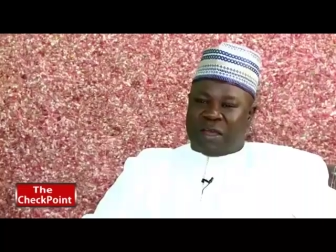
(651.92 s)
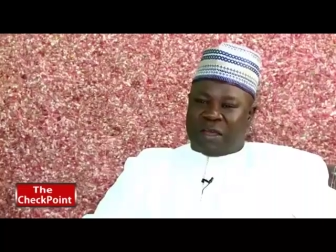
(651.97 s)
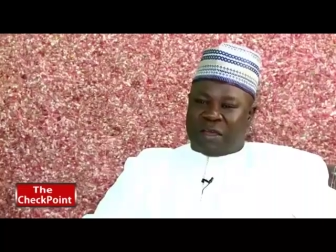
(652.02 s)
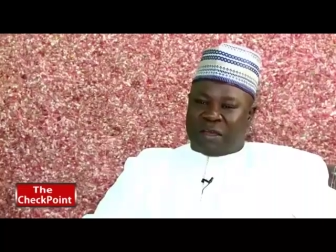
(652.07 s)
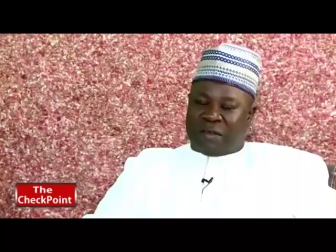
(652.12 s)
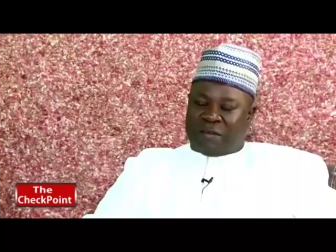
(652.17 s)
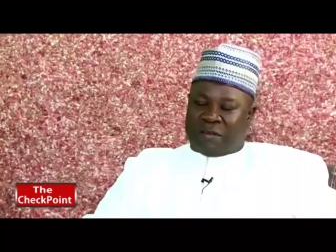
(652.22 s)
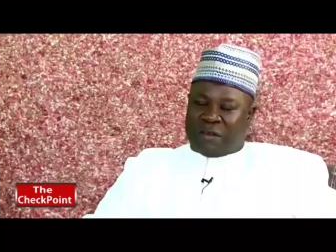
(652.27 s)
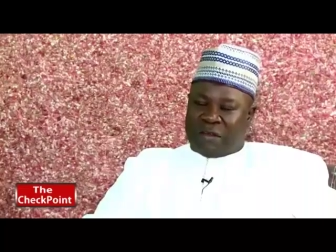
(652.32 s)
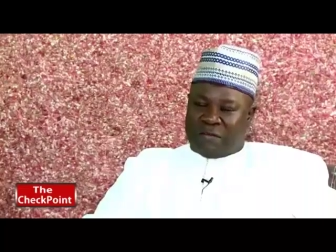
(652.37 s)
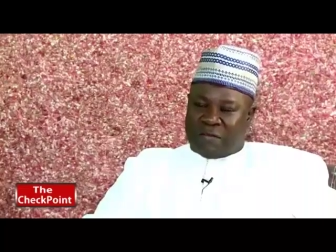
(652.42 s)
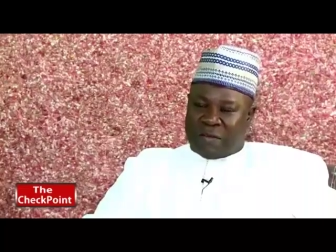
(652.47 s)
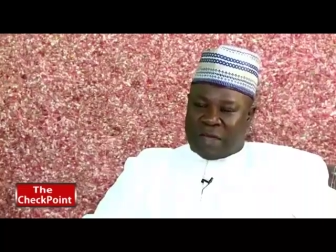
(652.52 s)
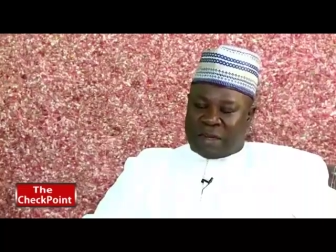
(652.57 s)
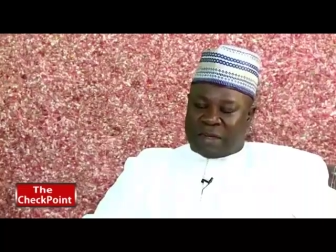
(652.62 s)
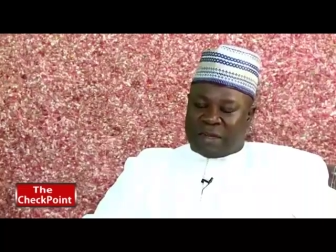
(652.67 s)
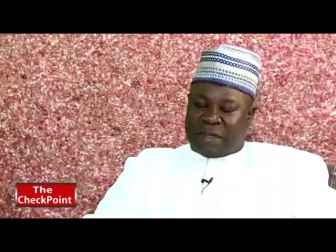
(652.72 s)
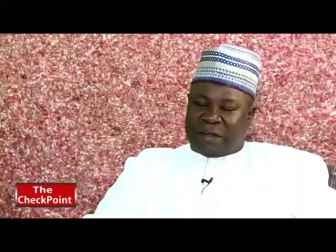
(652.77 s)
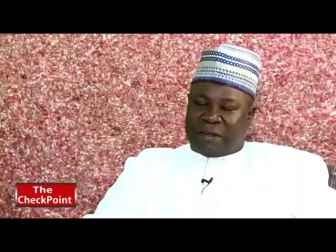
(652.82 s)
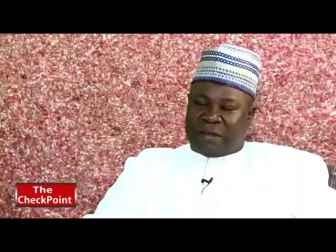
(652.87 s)
were
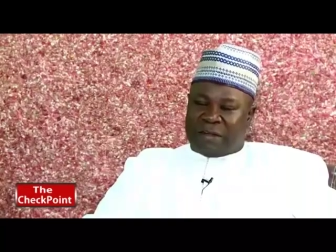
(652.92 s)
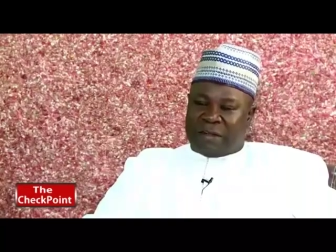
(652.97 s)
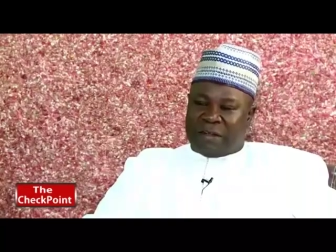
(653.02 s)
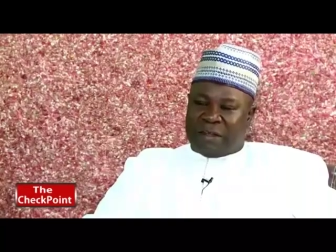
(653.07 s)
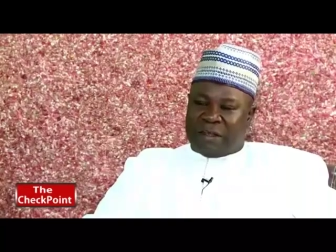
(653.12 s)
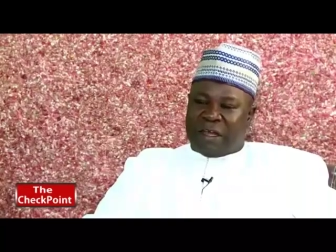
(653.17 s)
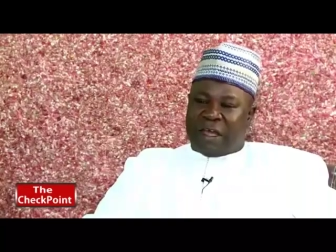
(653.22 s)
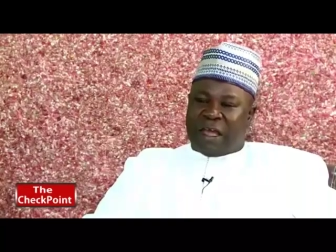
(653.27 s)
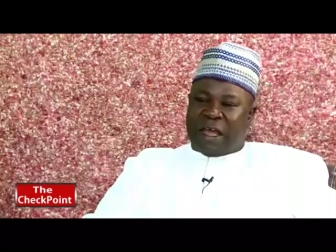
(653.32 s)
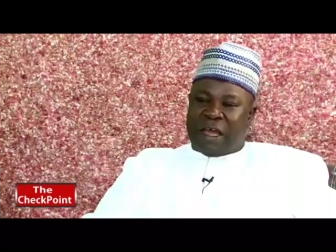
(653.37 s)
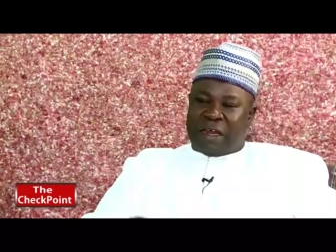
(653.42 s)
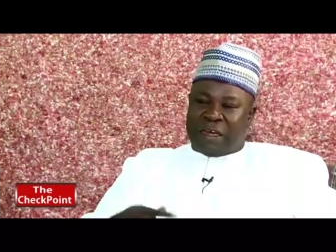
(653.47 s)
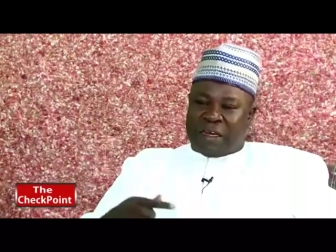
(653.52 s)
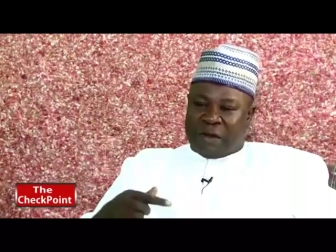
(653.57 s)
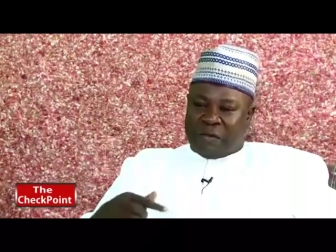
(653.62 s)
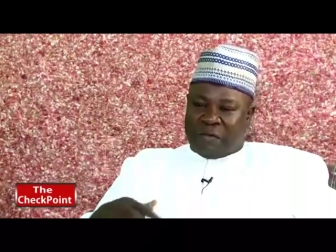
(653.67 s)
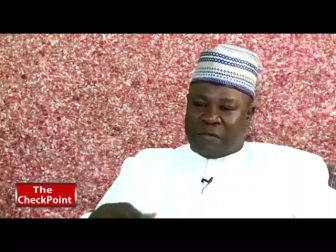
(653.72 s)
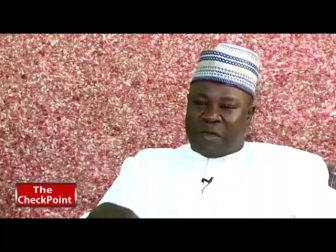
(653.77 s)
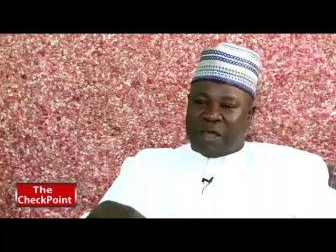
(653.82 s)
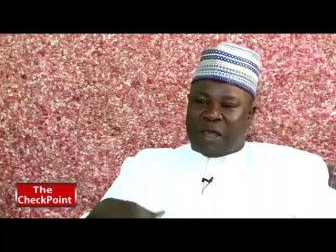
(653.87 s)
invited
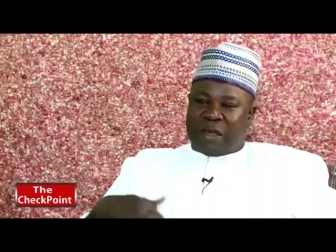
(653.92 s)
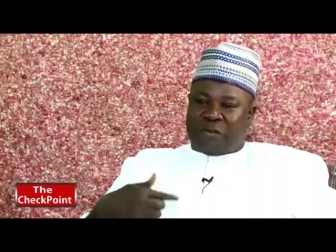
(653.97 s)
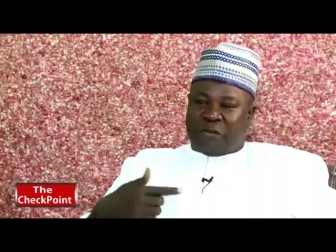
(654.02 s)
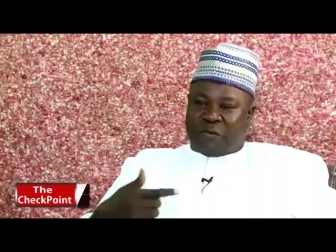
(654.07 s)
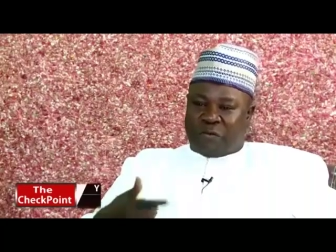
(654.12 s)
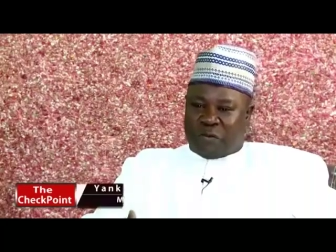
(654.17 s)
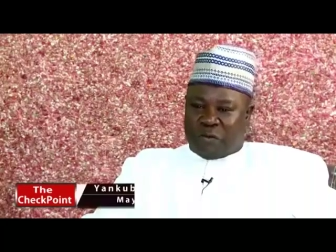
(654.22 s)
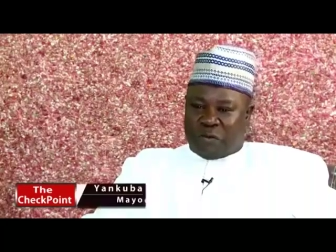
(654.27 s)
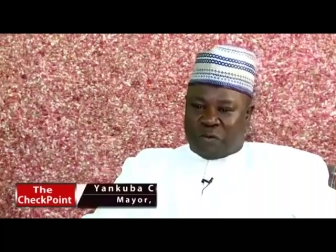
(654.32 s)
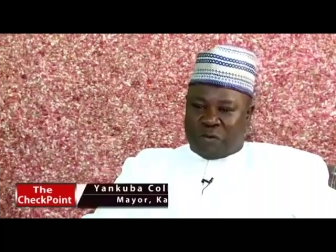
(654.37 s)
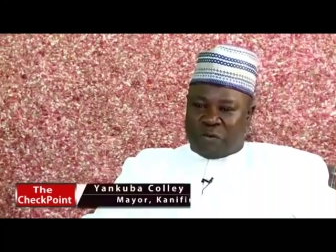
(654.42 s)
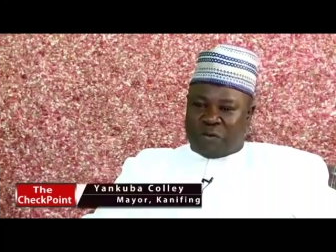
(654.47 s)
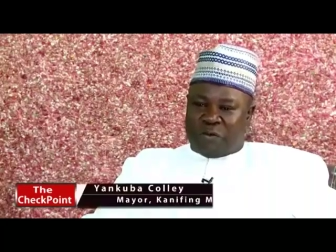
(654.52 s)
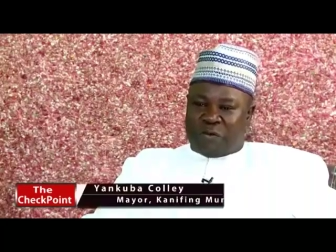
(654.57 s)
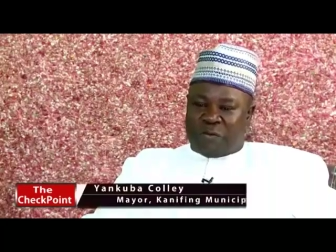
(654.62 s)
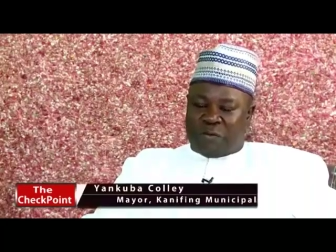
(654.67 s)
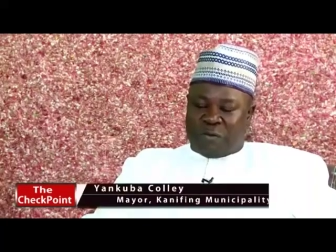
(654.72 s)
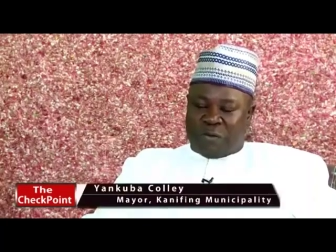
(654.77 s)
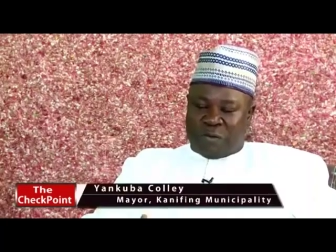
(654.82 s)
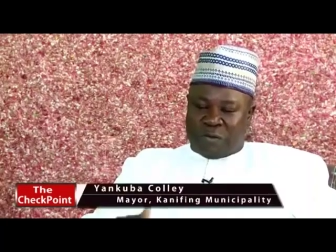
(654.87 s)
and then we are to
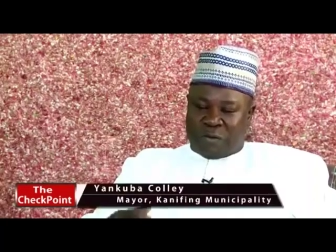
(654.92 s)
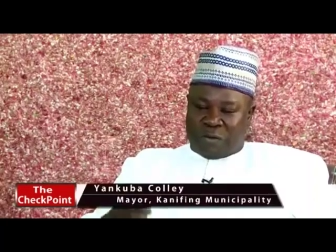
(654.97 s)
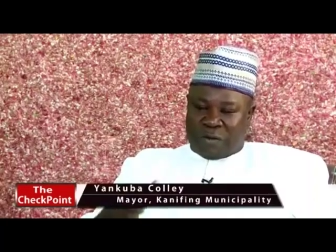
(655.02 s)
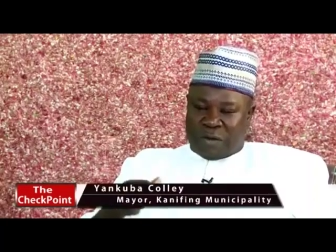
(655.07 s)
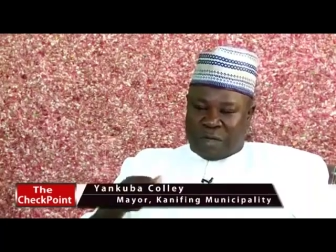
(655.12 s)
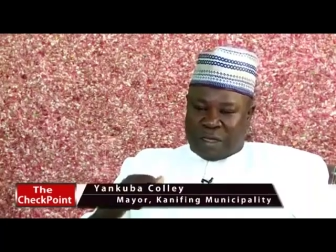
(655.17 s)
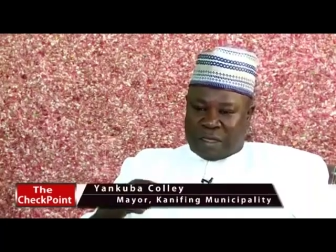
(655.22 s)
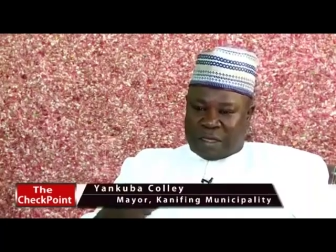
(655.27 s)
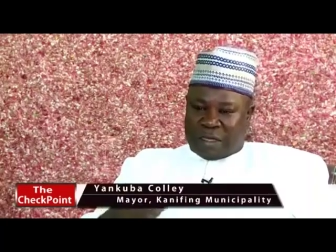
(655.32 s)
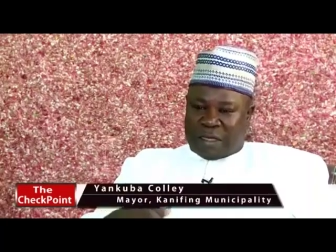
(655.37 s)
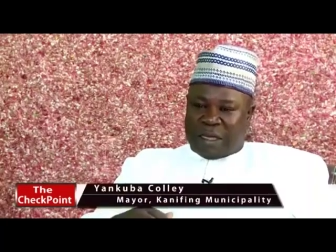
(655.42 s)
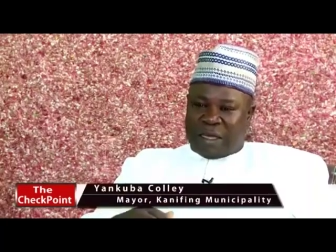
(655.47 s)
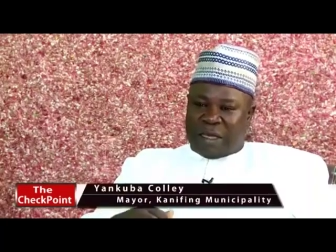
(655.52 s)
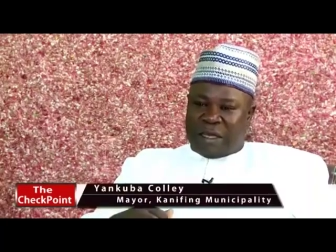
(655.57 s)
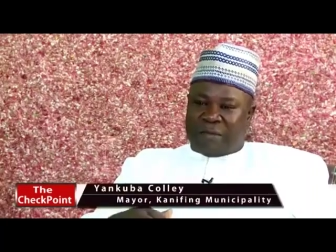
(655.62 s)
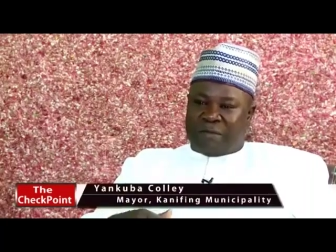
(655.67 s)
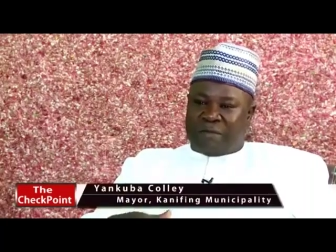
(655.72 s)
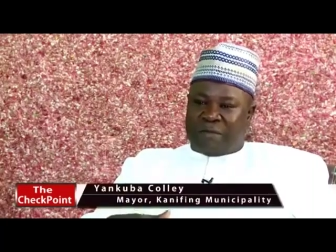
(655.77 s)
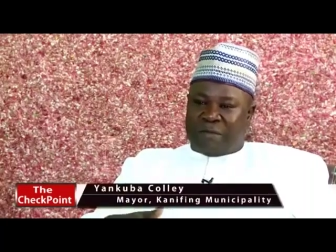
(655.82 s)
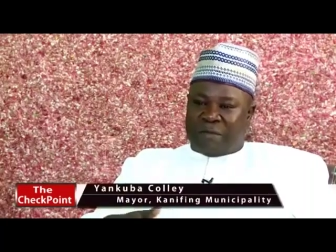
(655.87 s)
follow both uh,
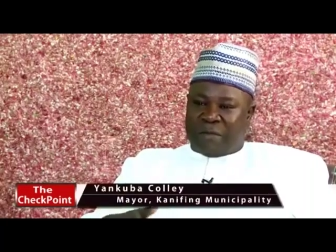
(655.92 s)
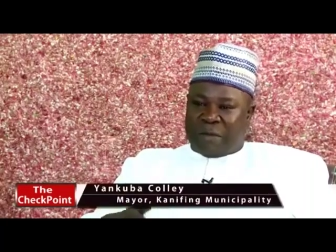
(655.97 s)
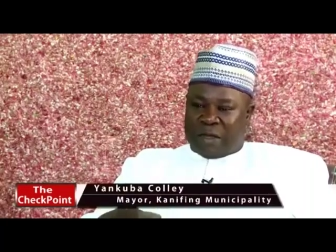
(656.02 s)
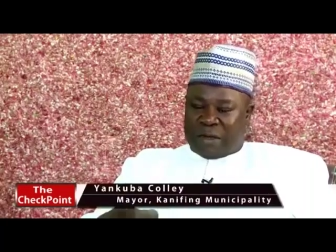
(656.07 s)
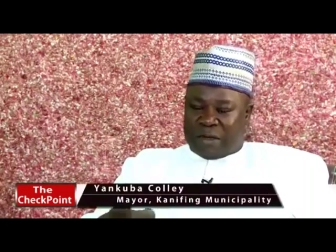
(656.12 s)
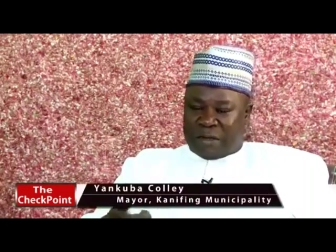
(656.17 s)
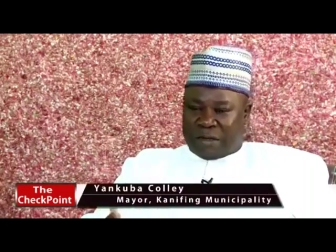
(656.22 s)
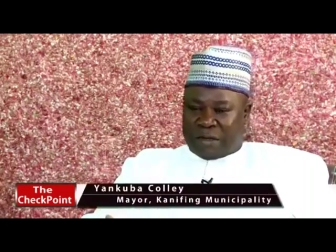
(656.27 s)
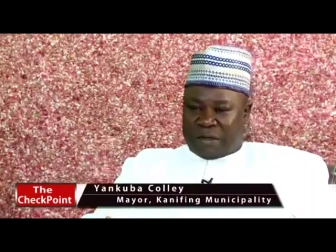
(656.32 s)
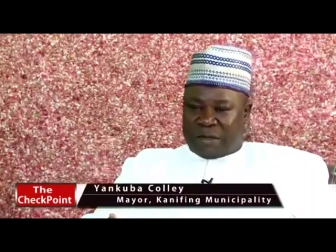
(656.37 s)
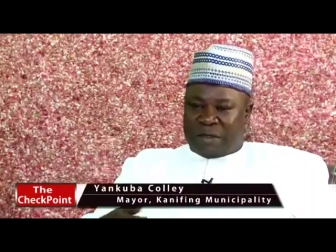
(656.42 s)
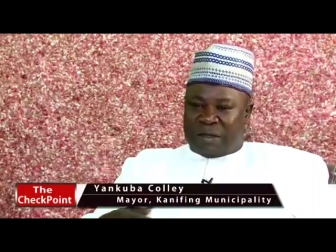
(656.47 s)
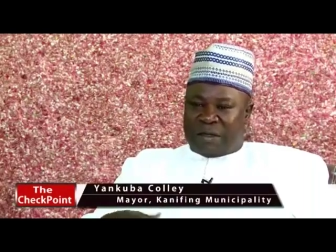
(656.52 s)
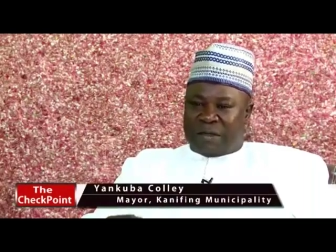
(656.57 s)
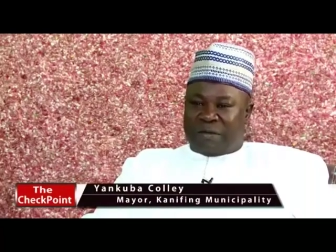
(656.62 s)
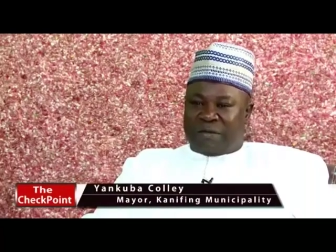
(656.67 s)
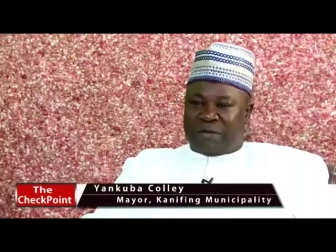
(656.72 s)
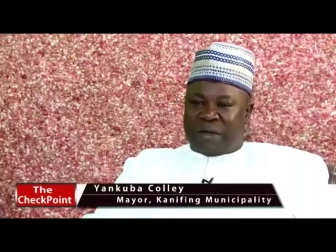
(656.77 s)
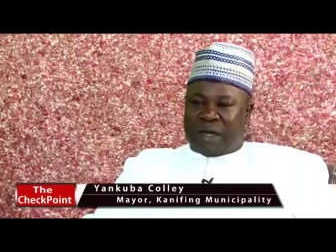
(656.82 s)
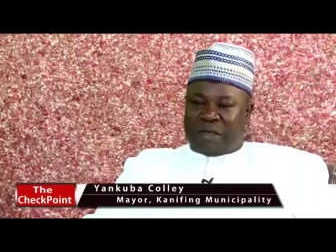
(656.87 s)
KM and
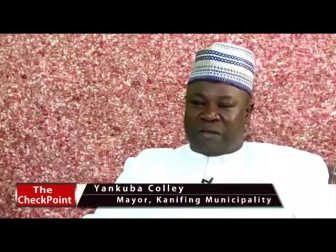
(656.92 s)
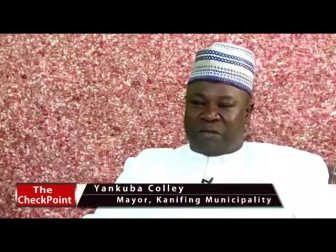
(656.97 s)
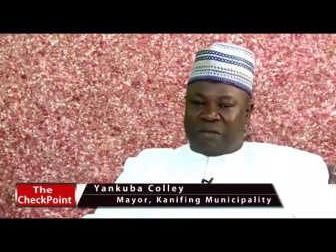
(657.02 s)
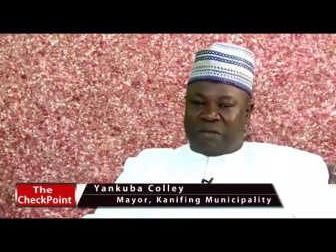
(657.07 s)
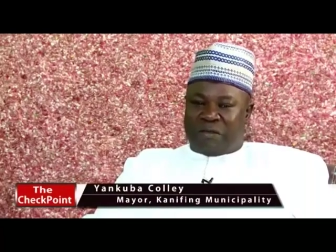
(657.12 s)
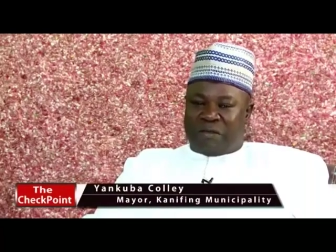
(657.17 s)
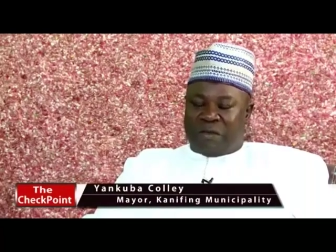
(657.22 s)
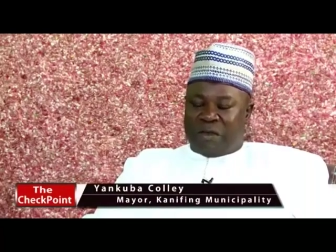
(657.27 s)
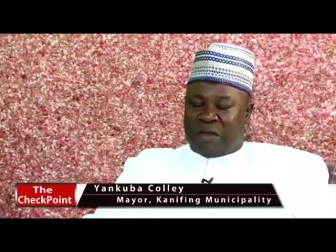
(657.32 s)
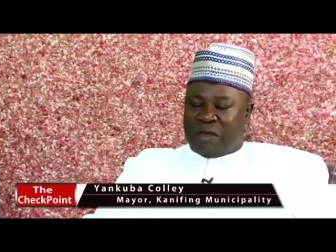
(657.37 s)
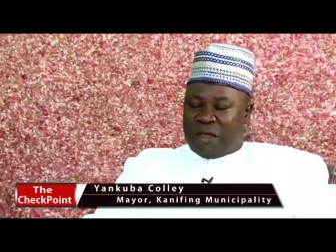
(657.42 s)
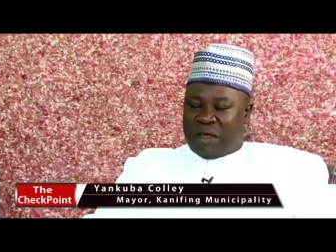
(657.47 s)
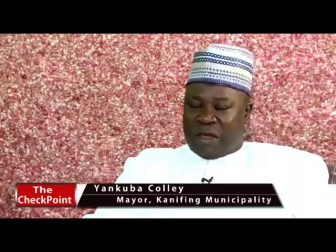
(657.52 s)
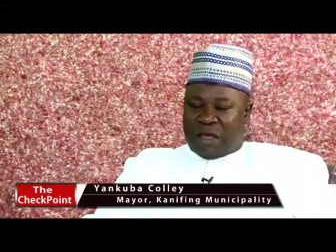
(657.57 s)
uh, Banjul,